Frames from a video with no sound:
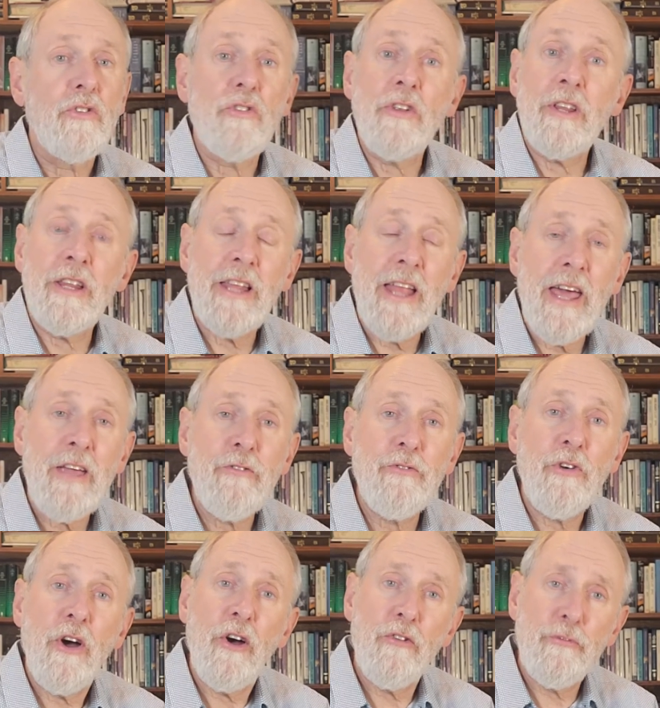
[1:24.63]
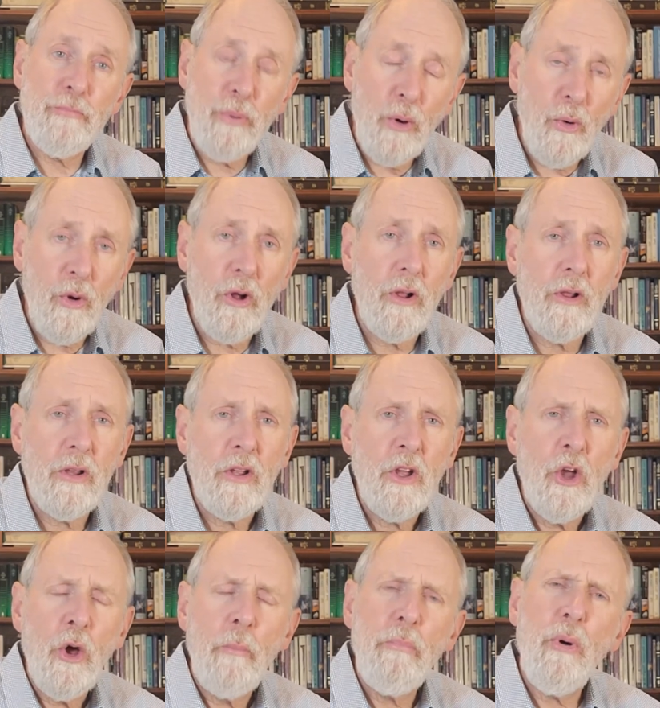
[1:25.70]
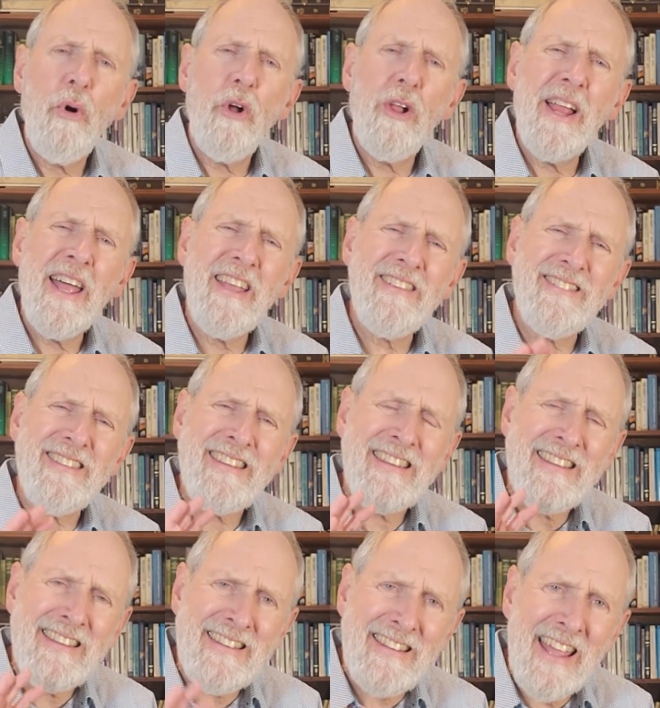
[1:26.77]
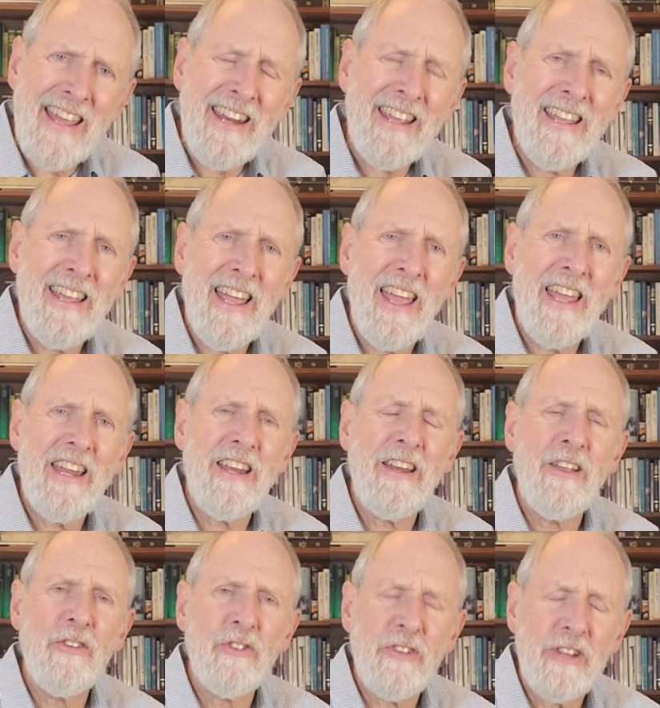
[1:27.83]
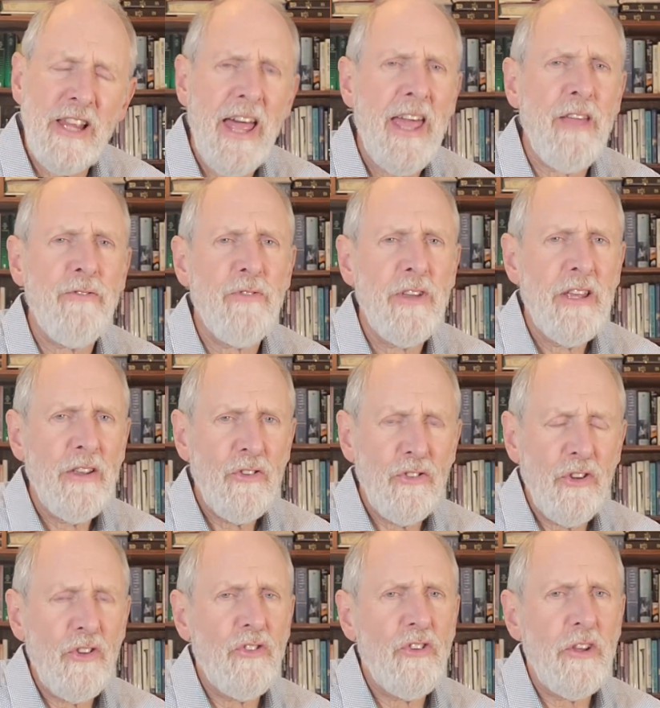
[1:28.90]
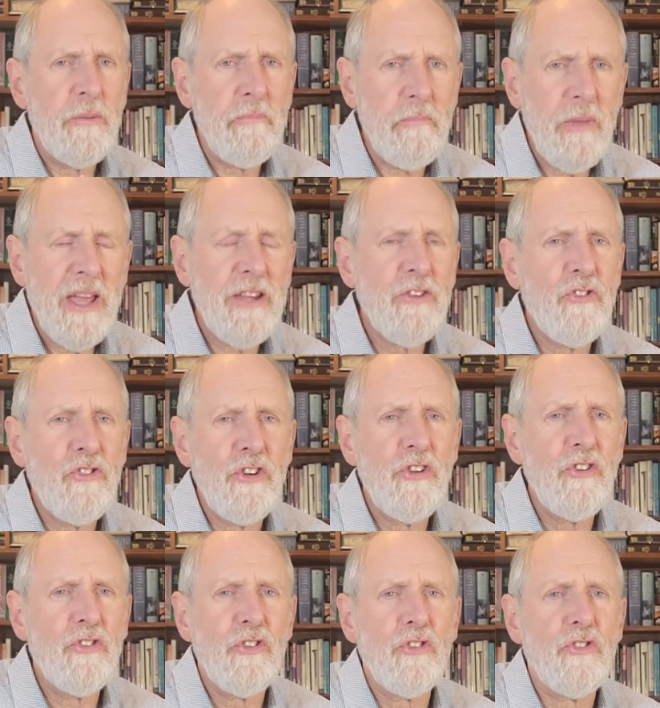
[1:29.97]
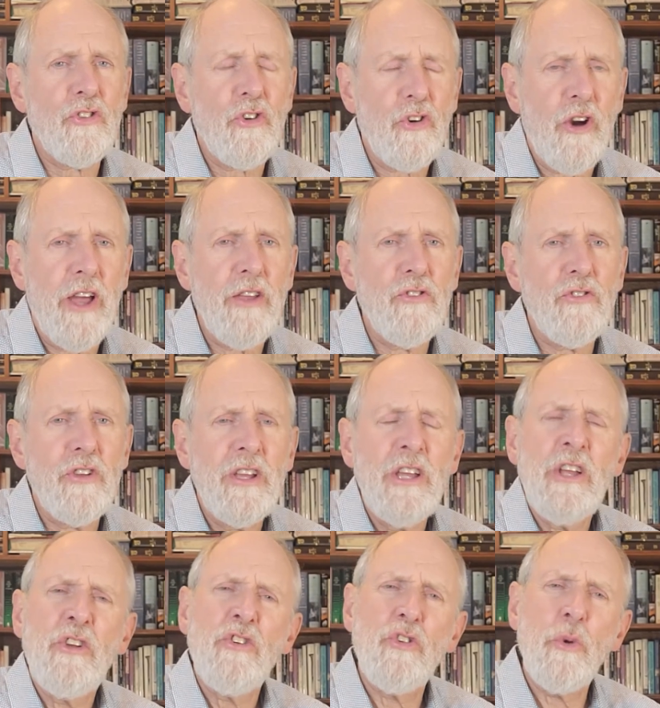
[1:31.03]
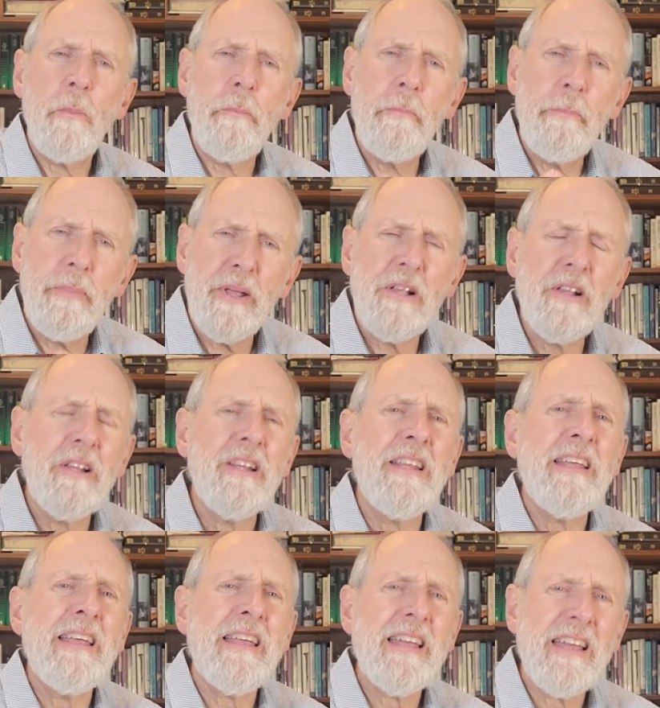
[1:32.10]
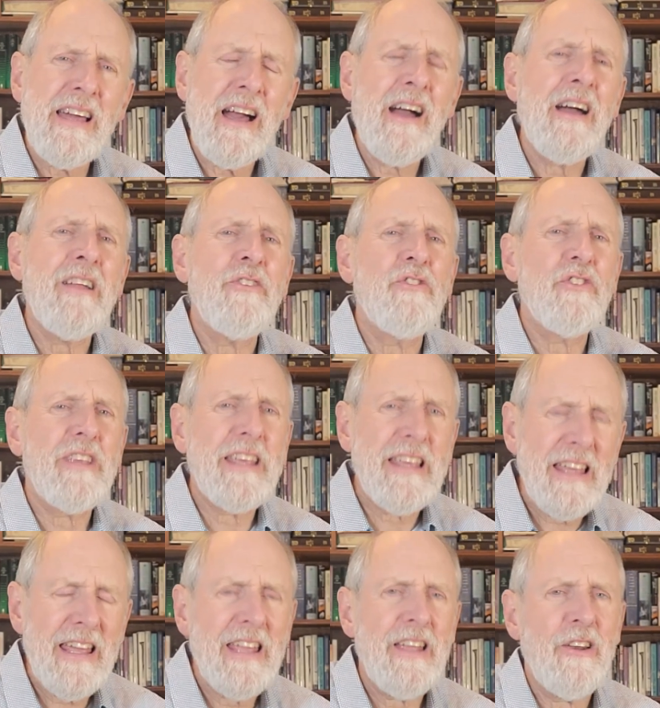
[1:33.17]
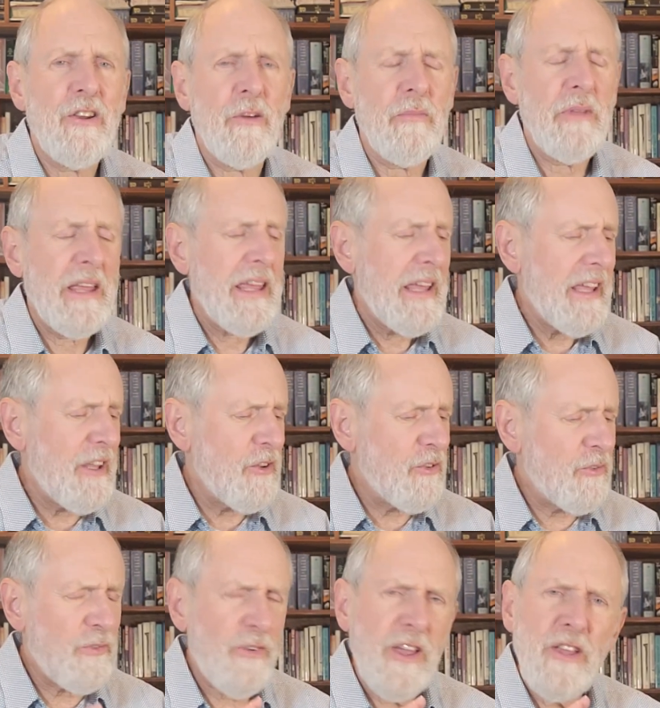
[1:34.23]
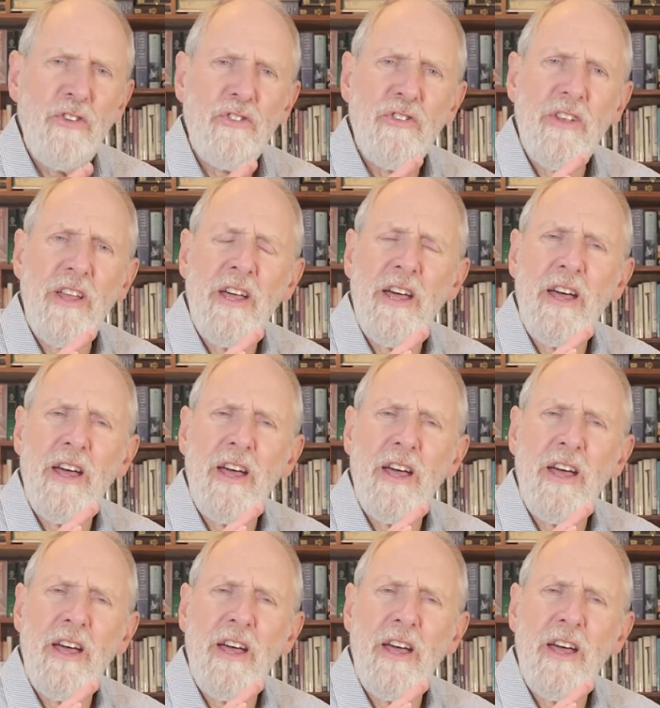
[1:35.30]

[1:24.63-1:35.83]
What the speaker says: to the life of Paul. Paul has dedicated his life since he met Jesus Christ to building God's kingdom. He's faced